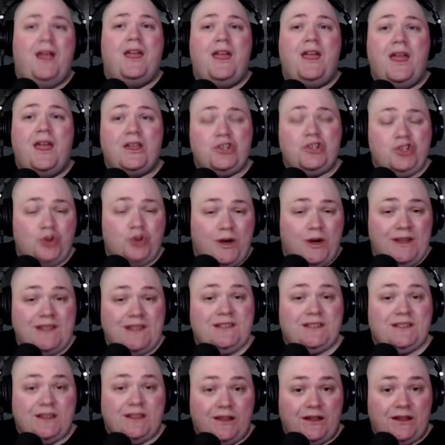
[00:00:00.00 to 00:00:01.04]
Enjoy the
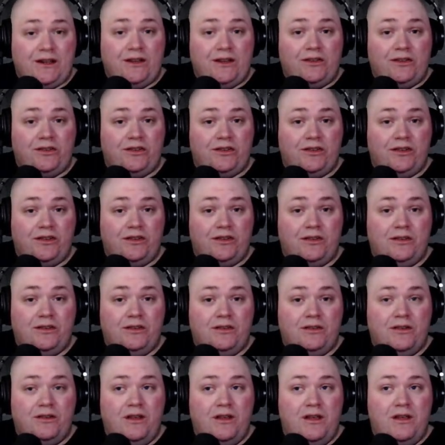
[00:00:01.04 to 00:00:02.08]
silliness
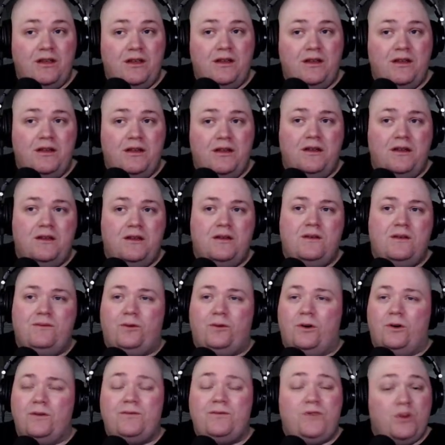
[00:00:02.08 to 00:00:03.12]

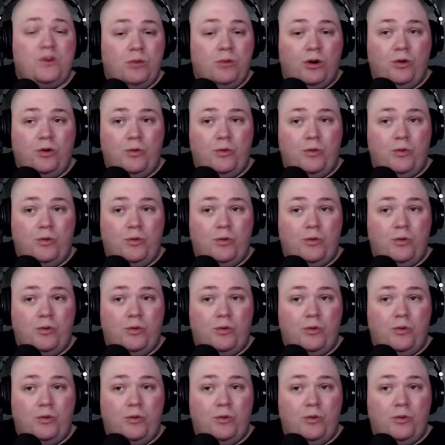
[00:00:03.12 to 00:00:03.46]
for a few more